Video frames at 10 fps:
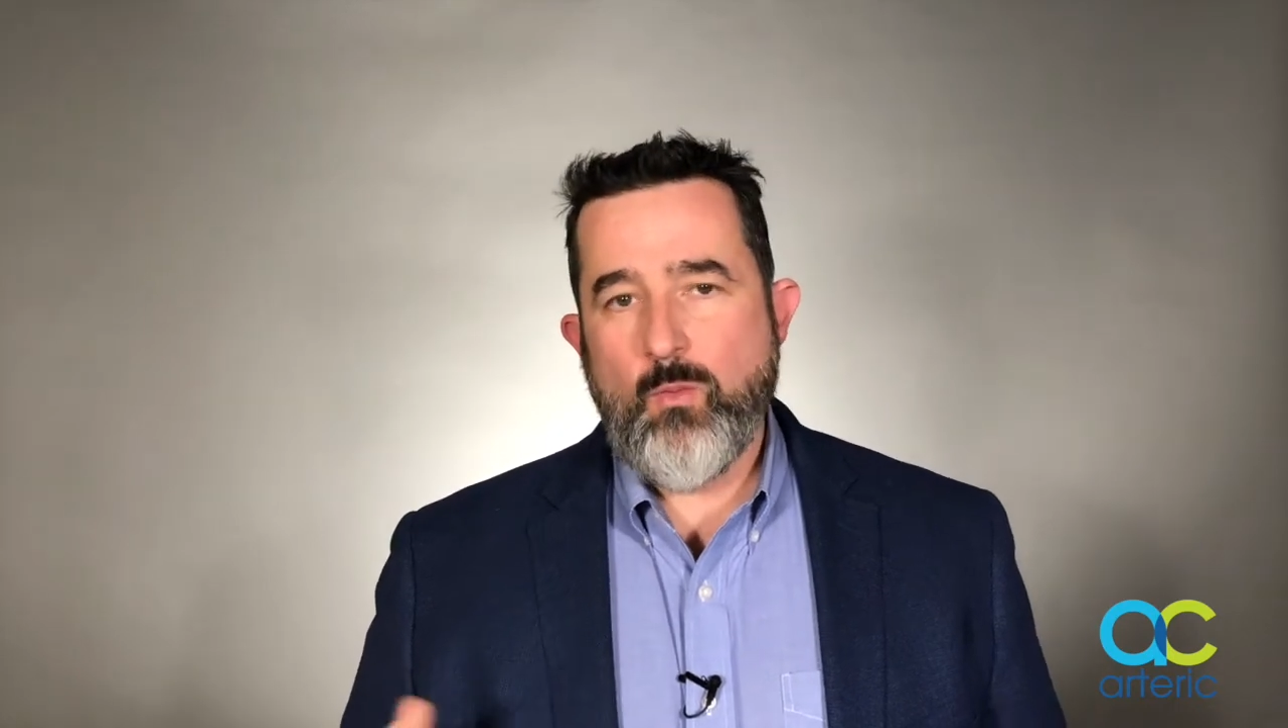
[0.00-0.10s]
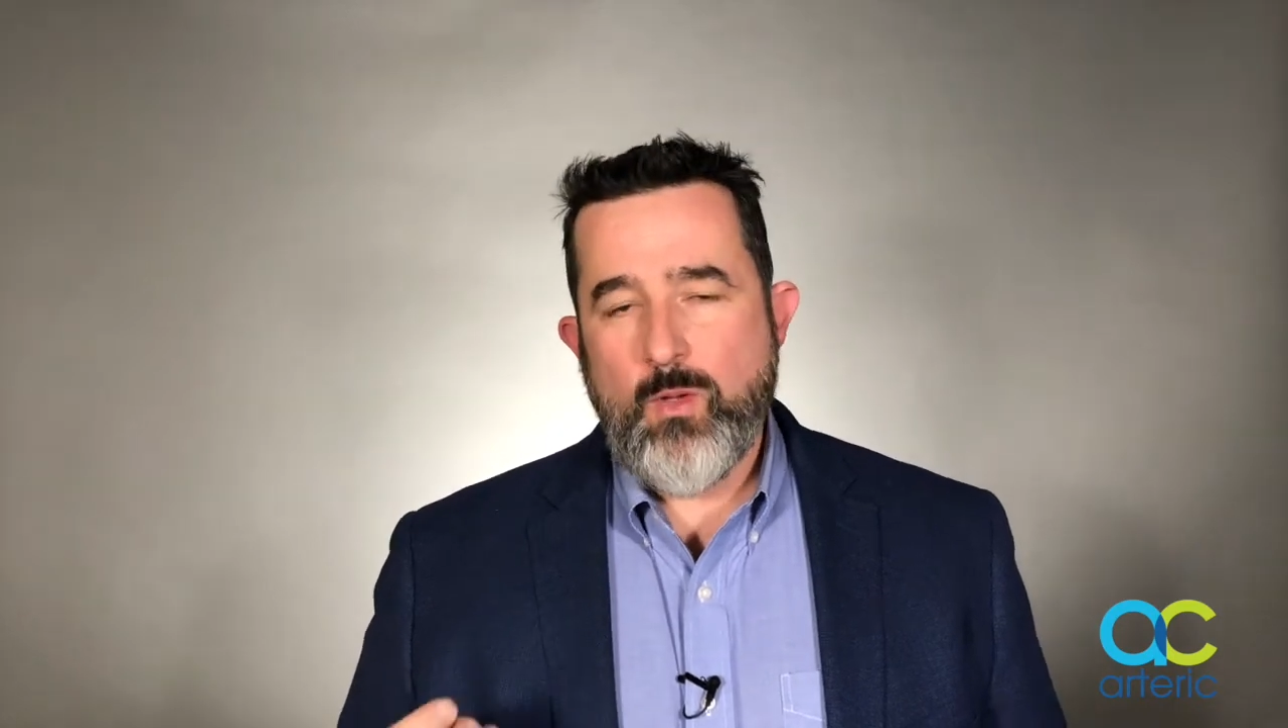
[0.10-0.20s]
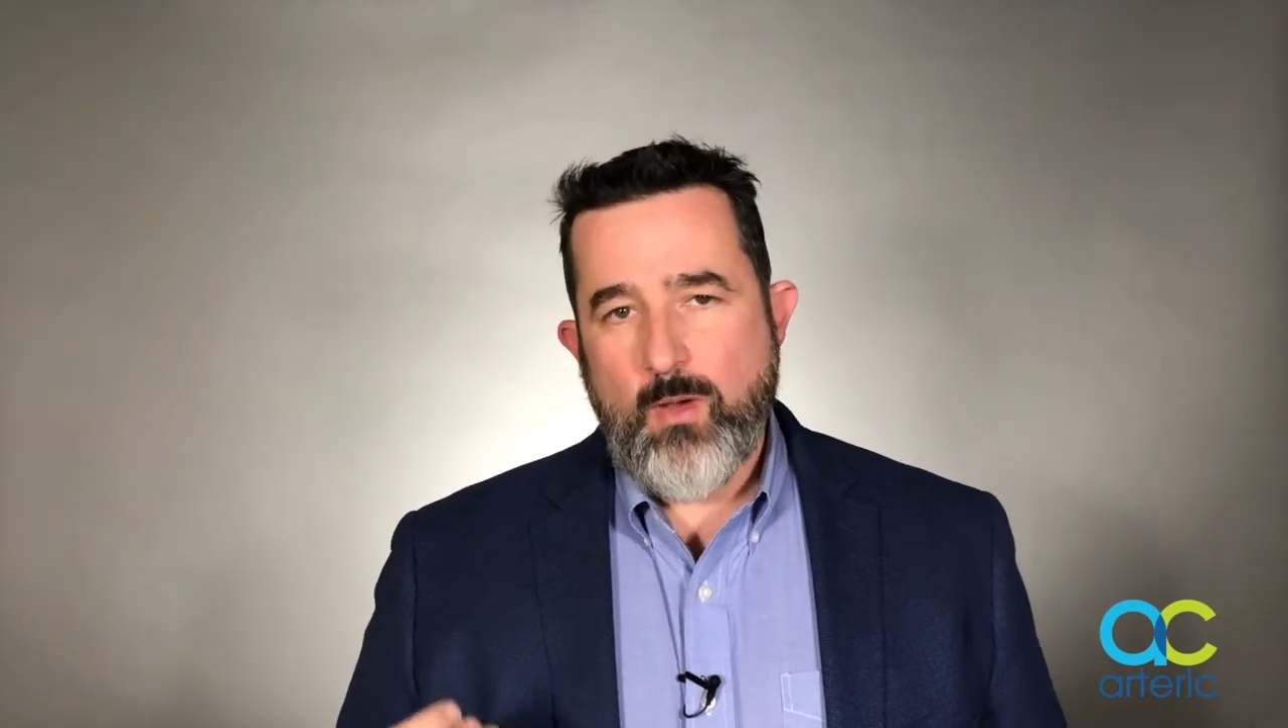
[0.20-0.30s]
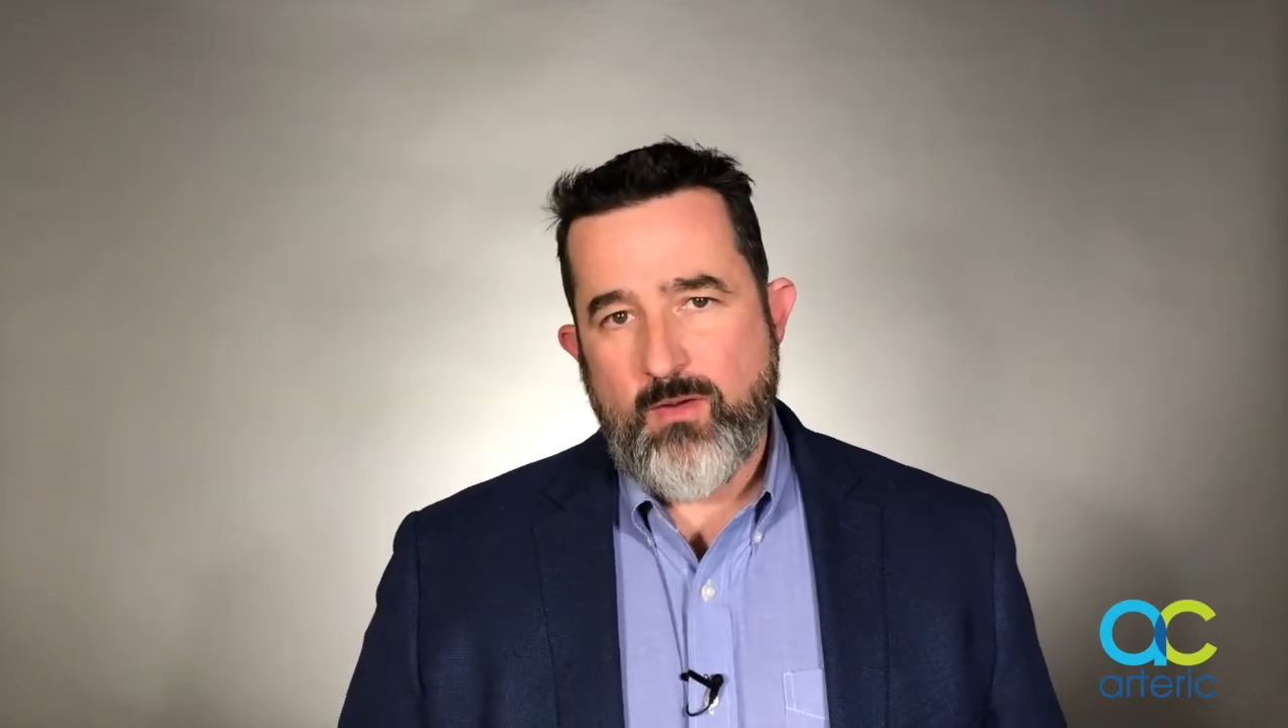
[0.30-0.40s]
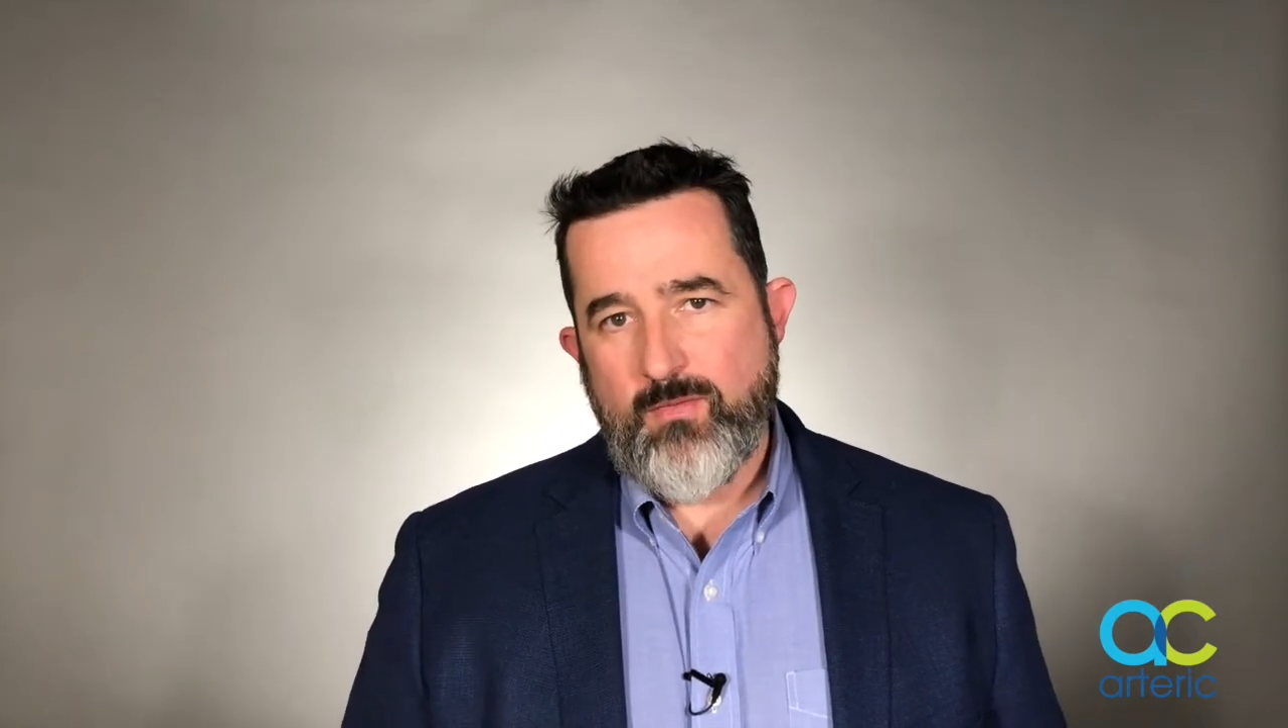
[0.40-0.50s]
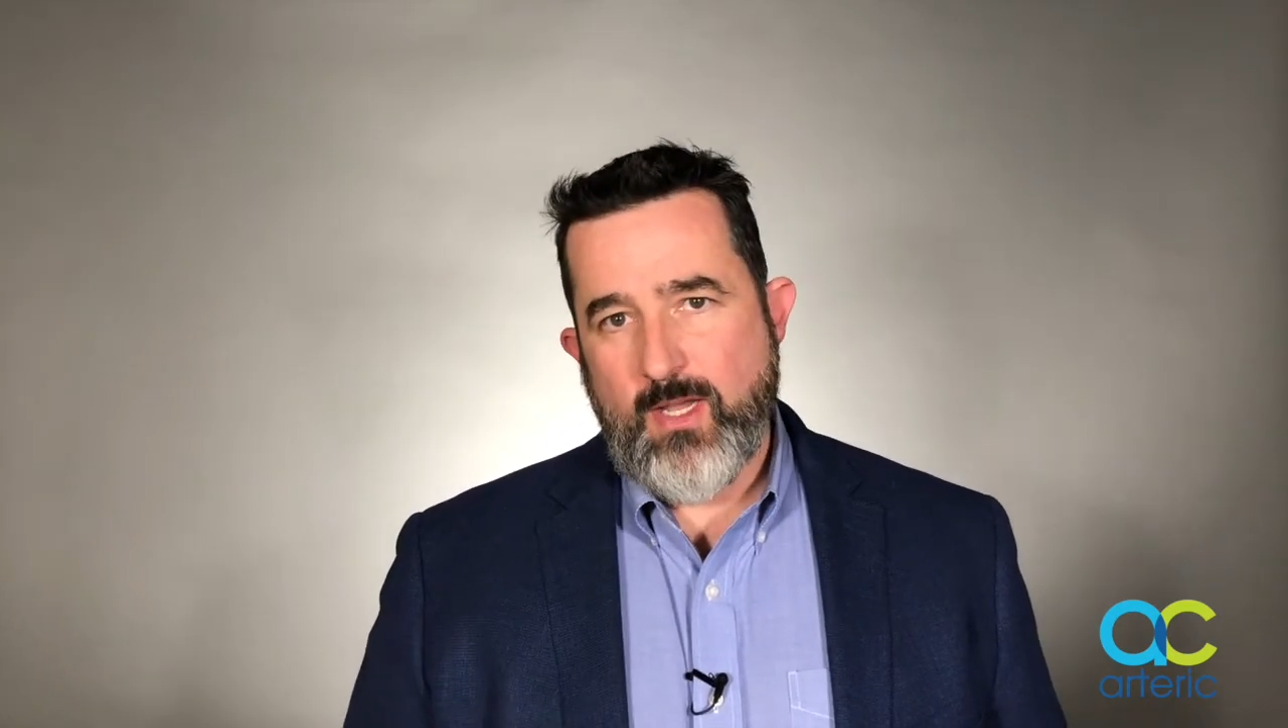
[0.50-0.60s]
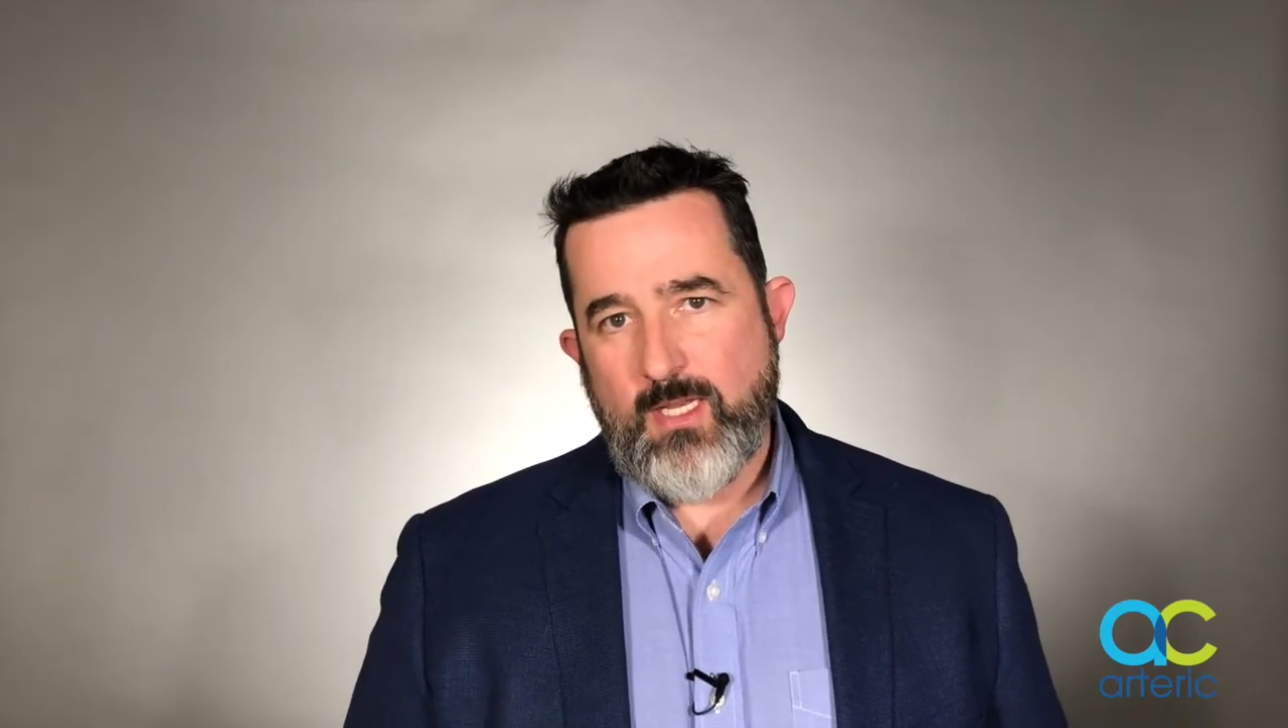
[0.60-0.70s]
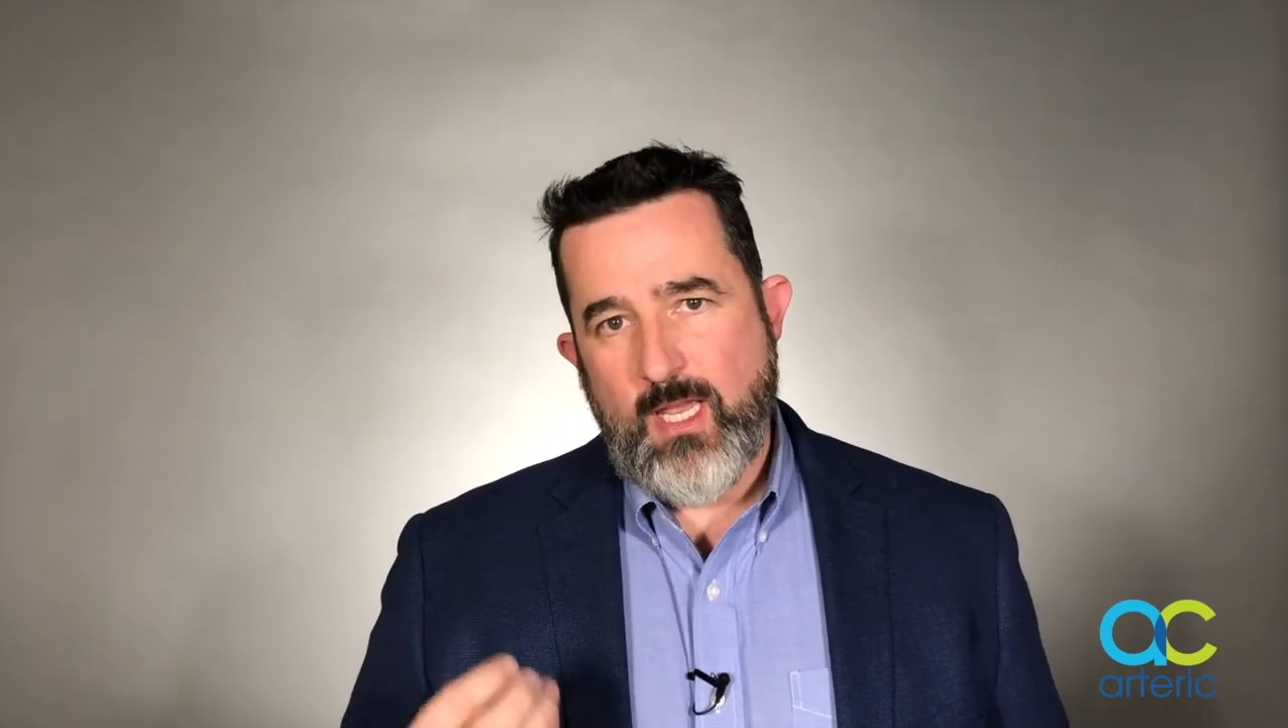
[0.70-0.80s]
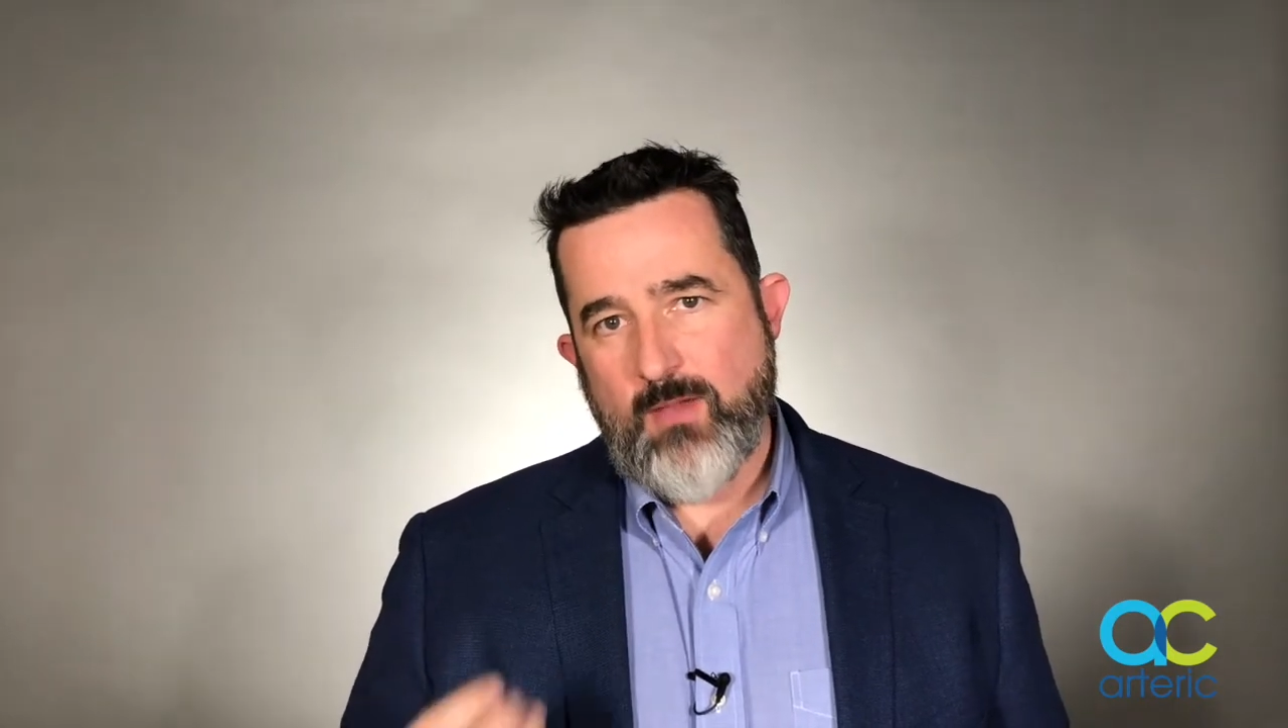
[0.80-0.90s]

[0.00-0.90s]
we want to find